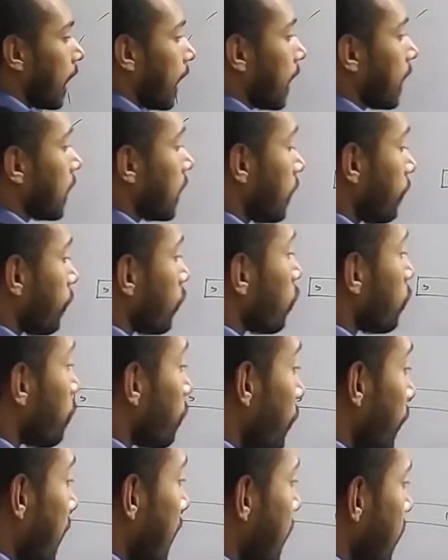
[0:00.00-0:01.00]
And if
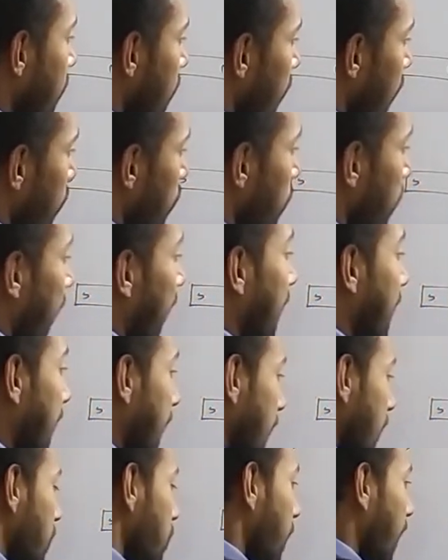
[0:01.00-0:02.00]
you bring some
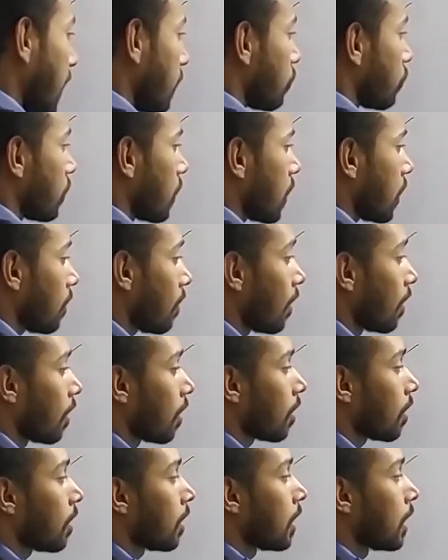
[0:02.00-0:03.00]
magnetic material
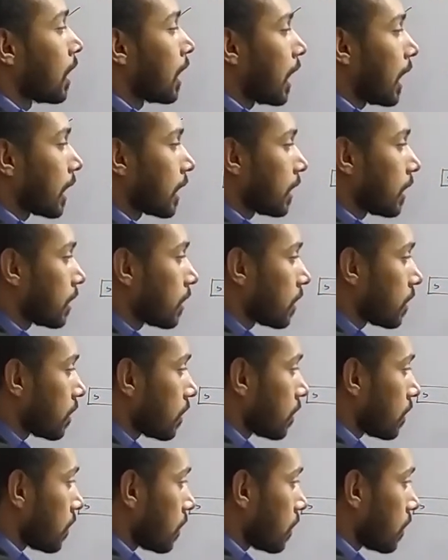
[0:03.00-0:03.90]
or other